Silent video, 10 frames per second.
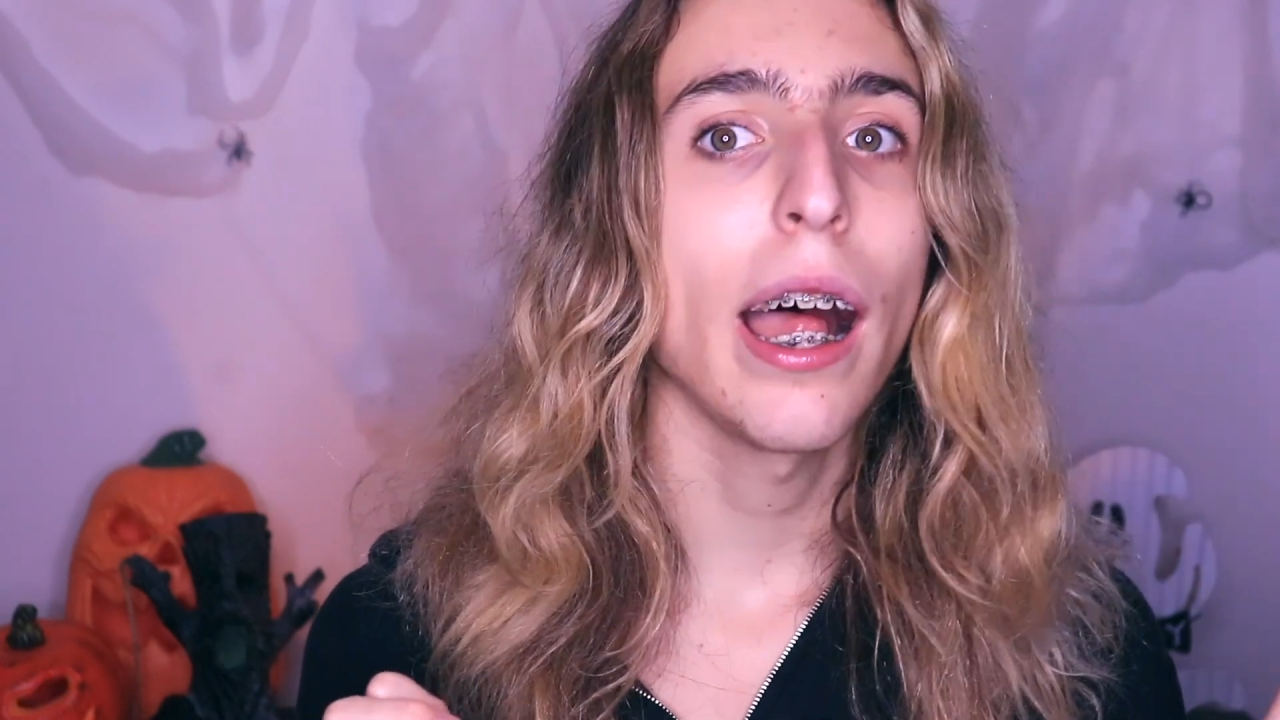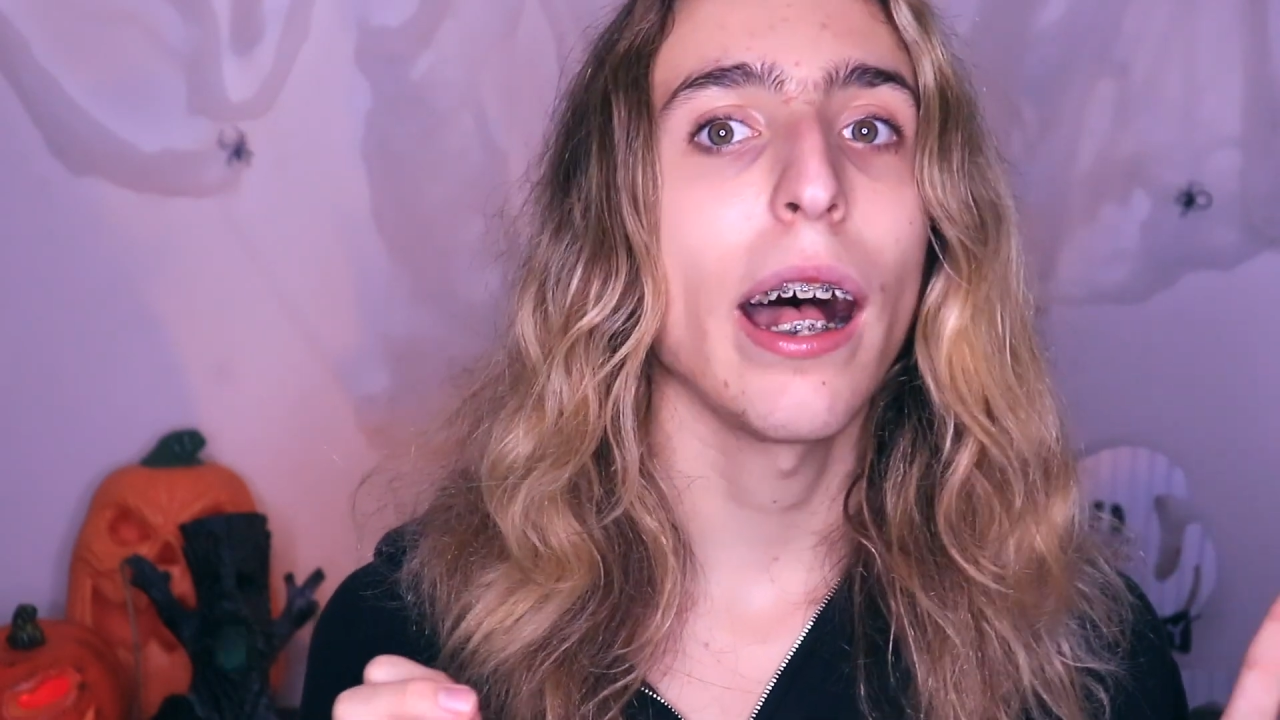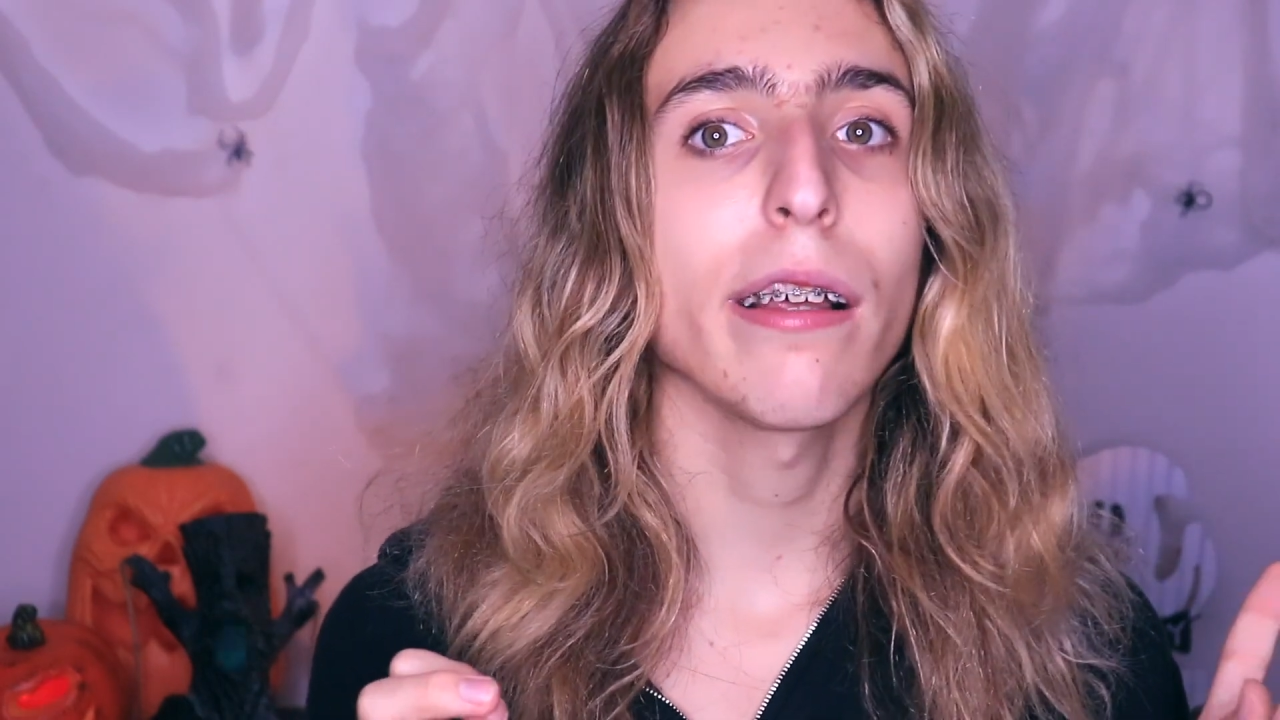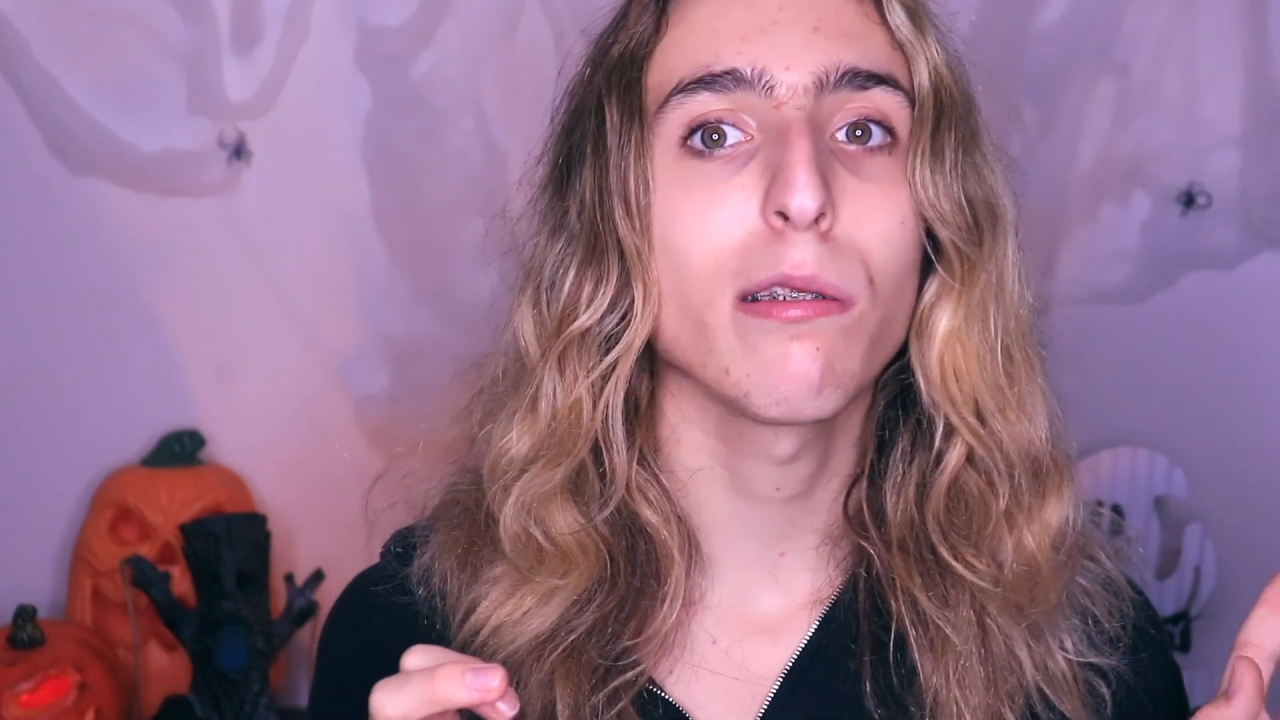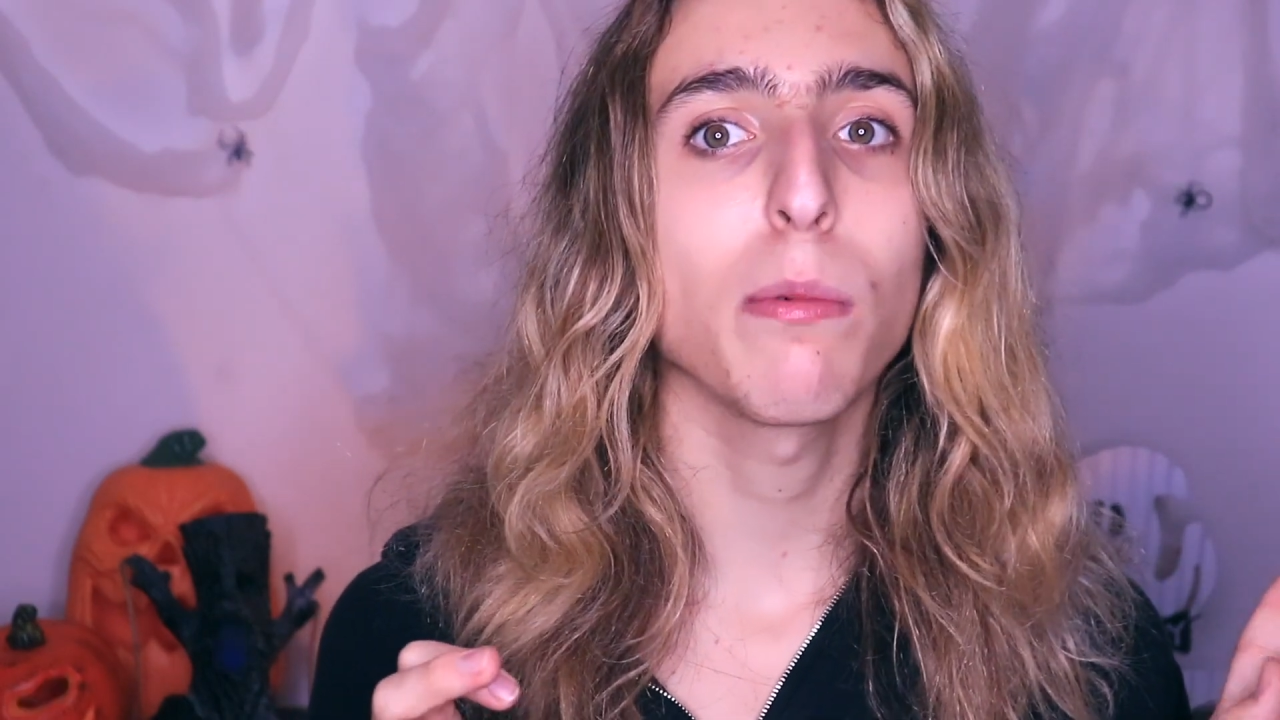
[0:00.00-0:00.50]

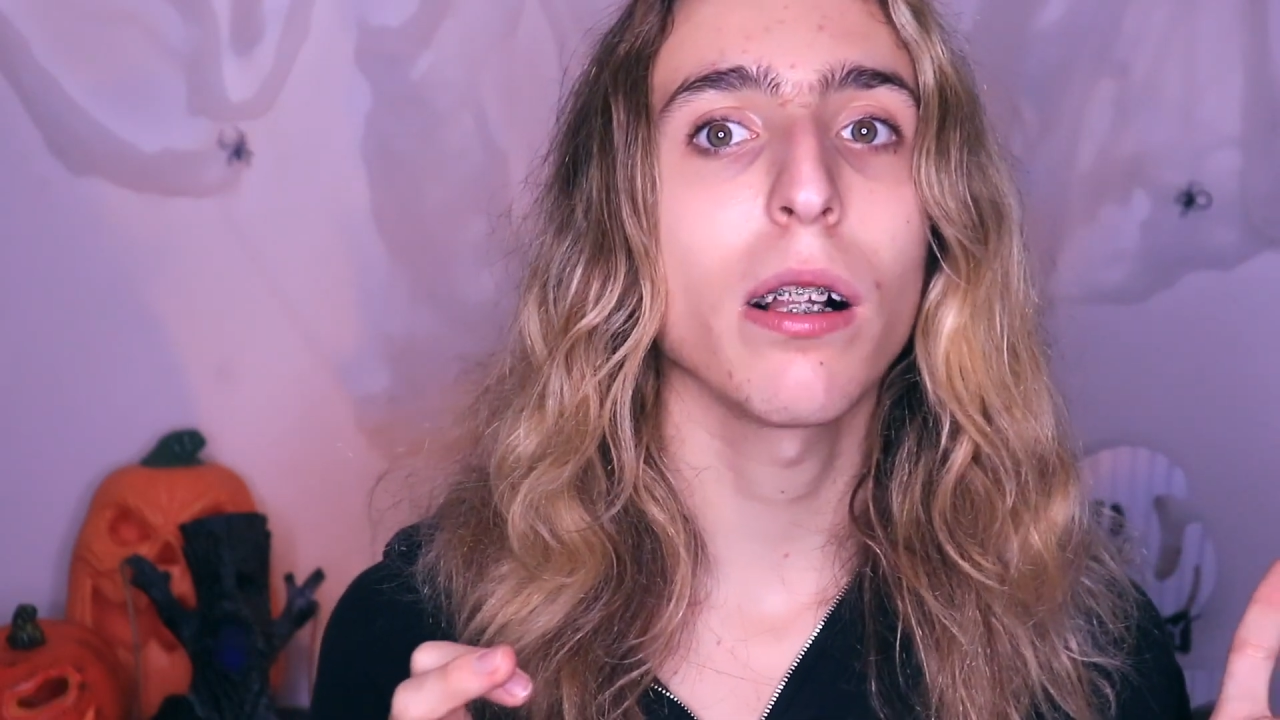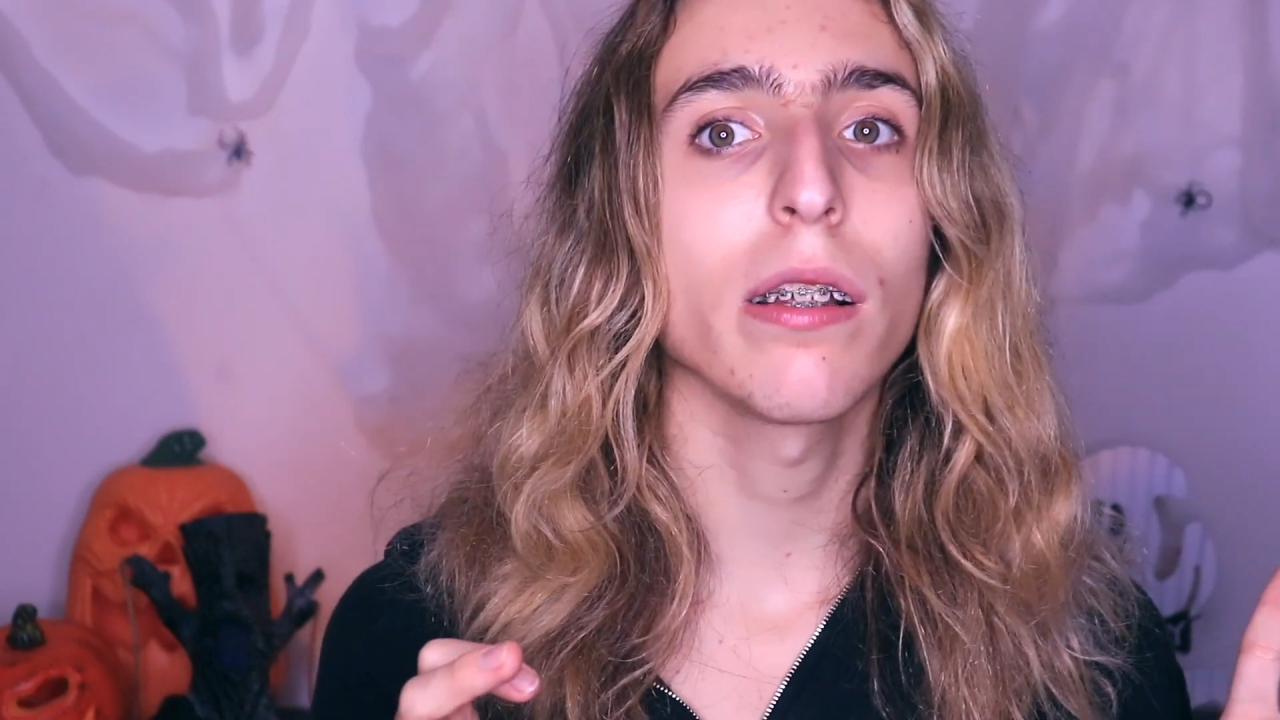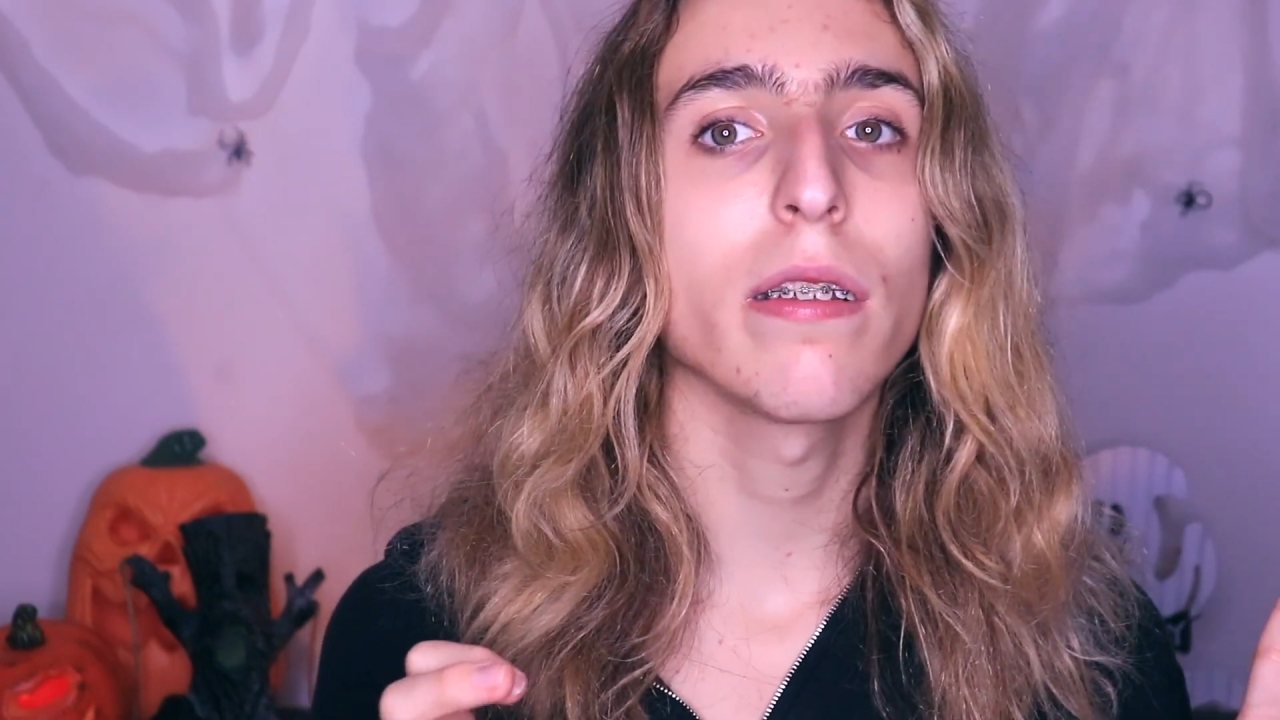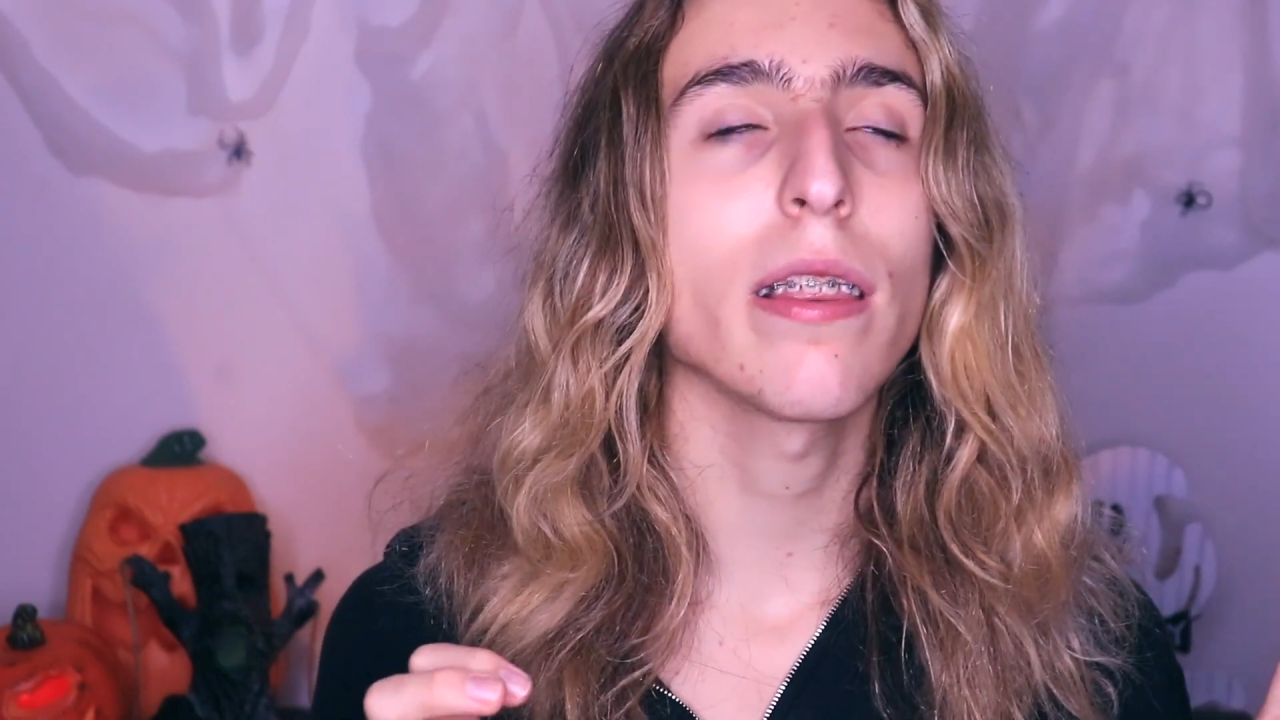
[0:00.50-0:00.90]
as well as